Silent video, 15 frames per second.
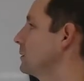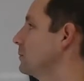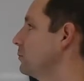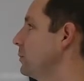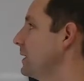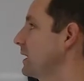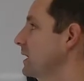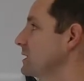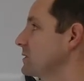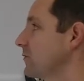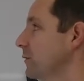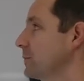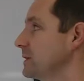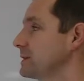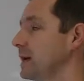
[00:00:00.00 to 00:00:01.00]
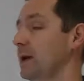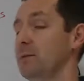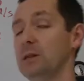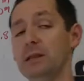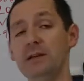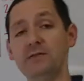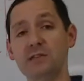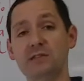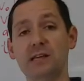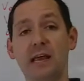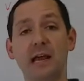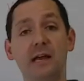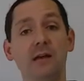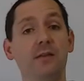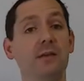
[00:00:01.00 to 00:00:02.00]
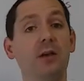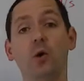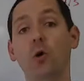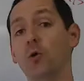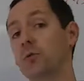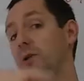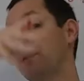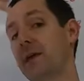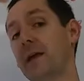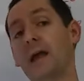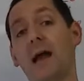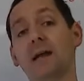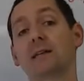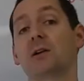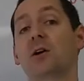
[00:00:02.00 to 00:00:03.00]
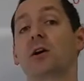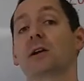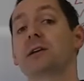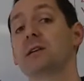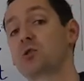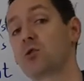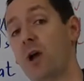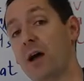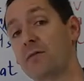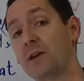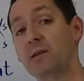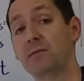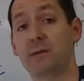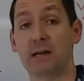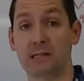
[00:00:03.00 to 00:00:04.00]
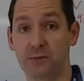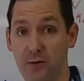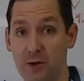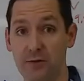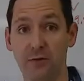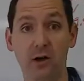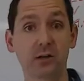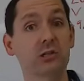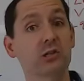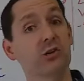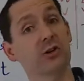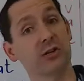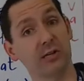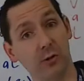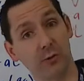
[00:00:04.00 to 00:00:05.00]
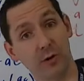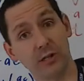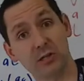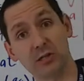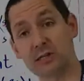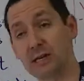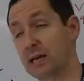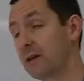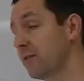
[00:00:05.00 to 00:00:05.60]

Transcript: because from the time it leaves his hand, the only thing acting on it is gravity. That's free fall, so your acceleration is negative